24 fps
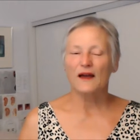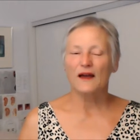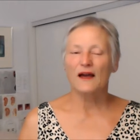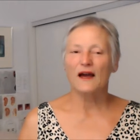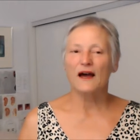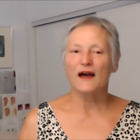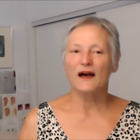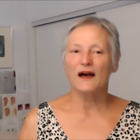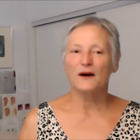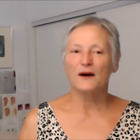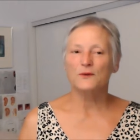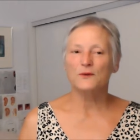
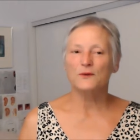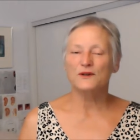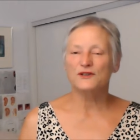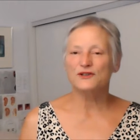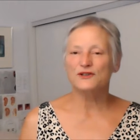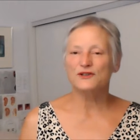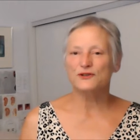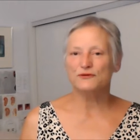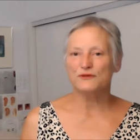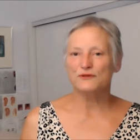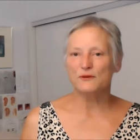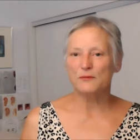I want
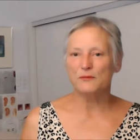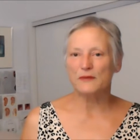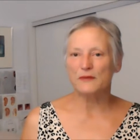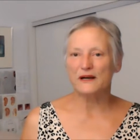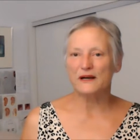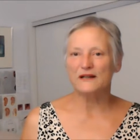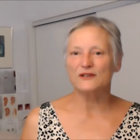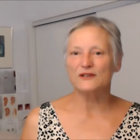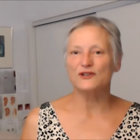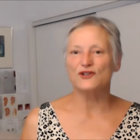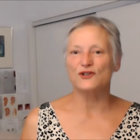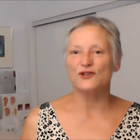to
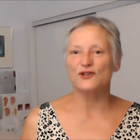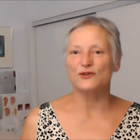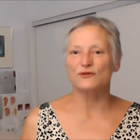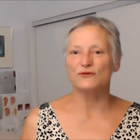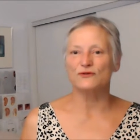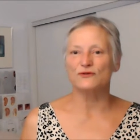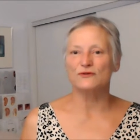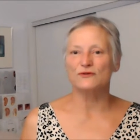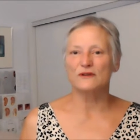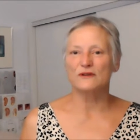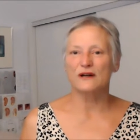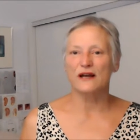remind
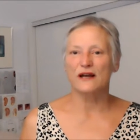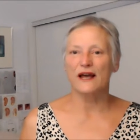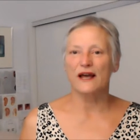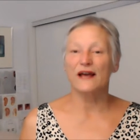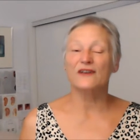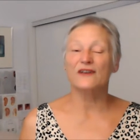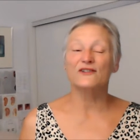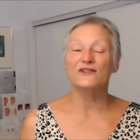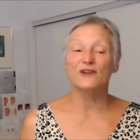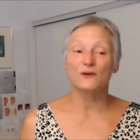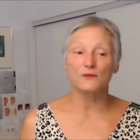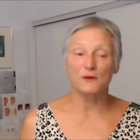you,
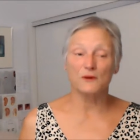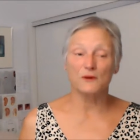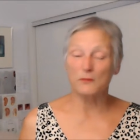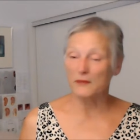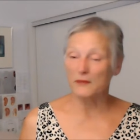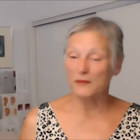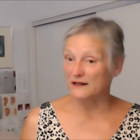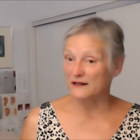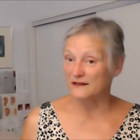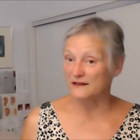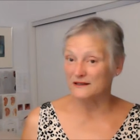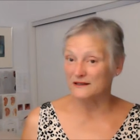as I
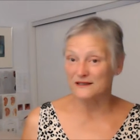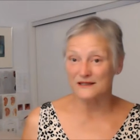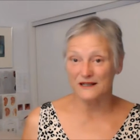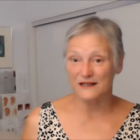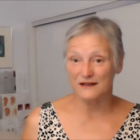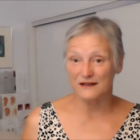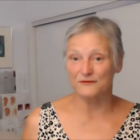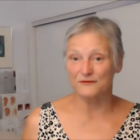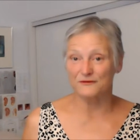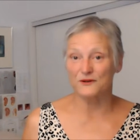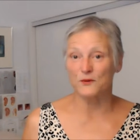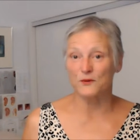reminded
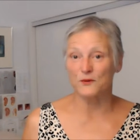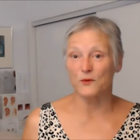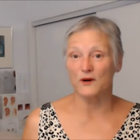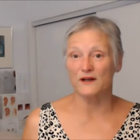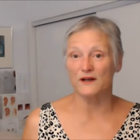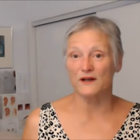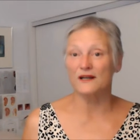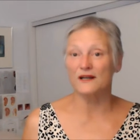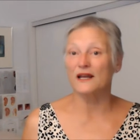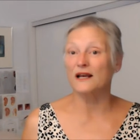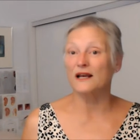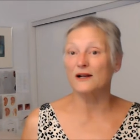
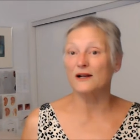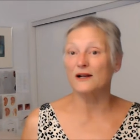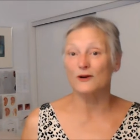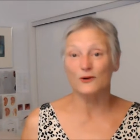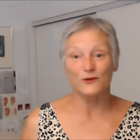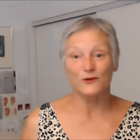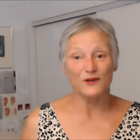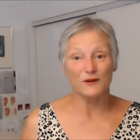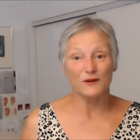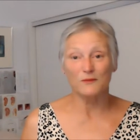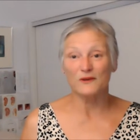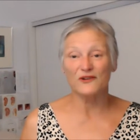everyone,
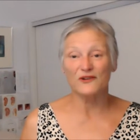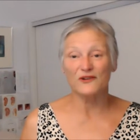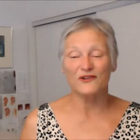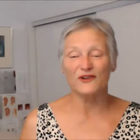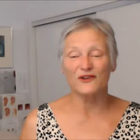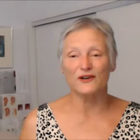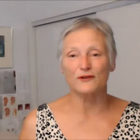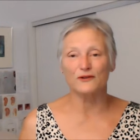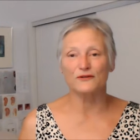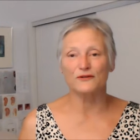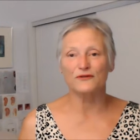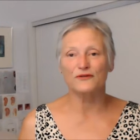including
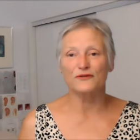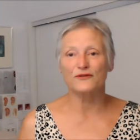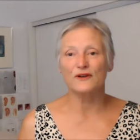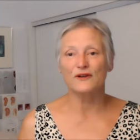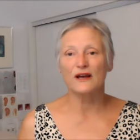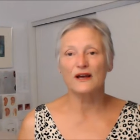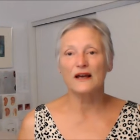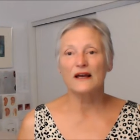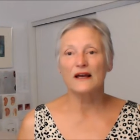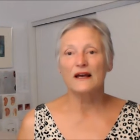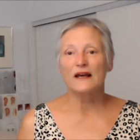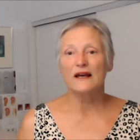myself,
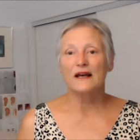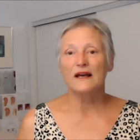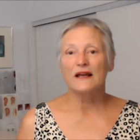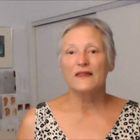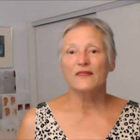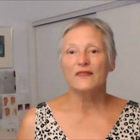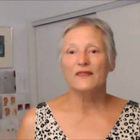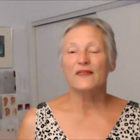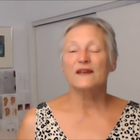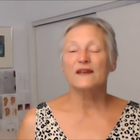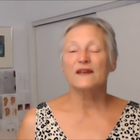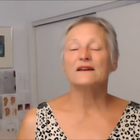
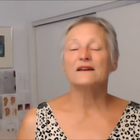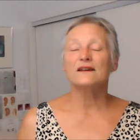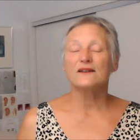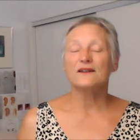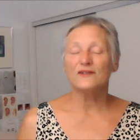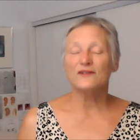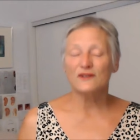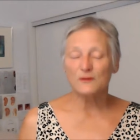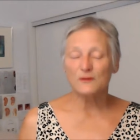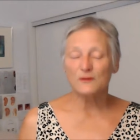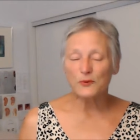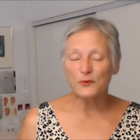that it
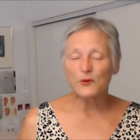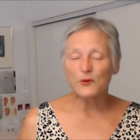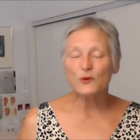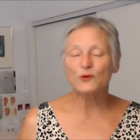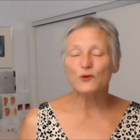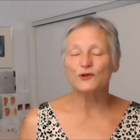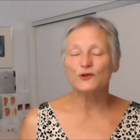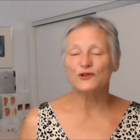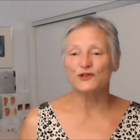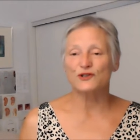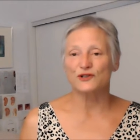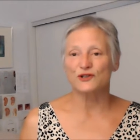is
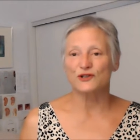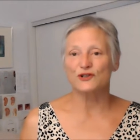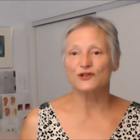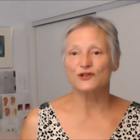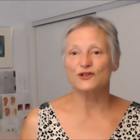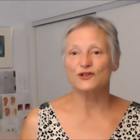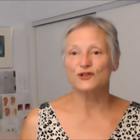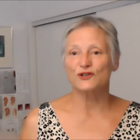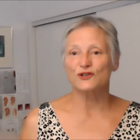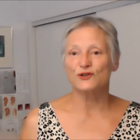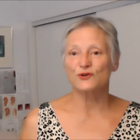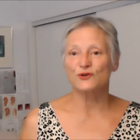important
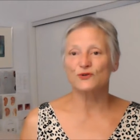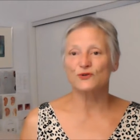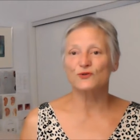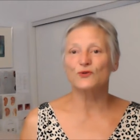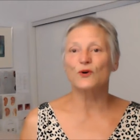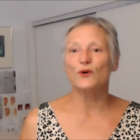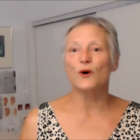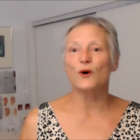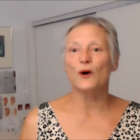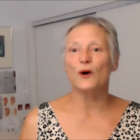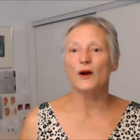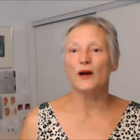to
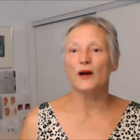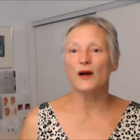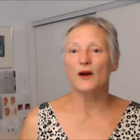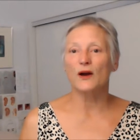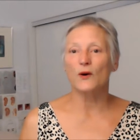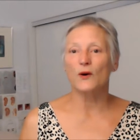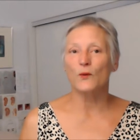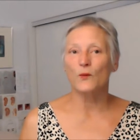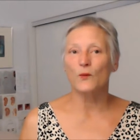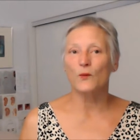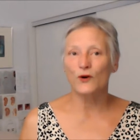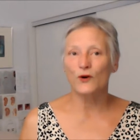
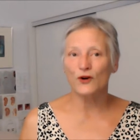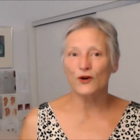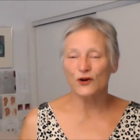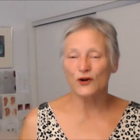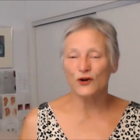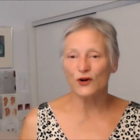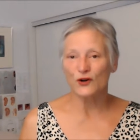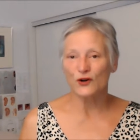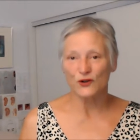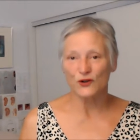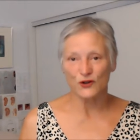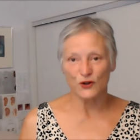work
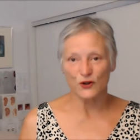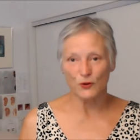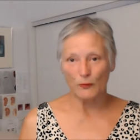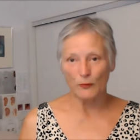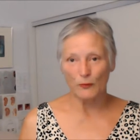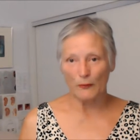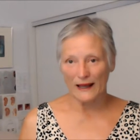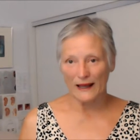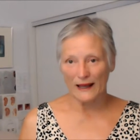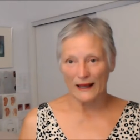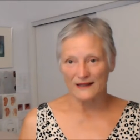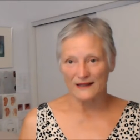on your
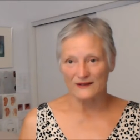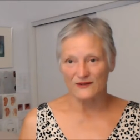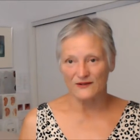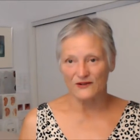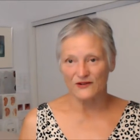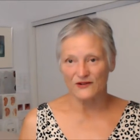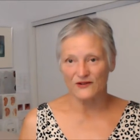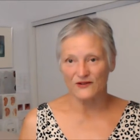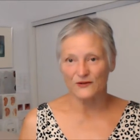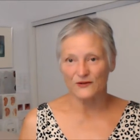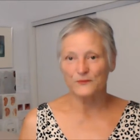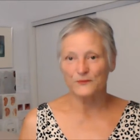
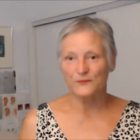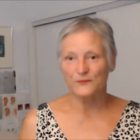balance.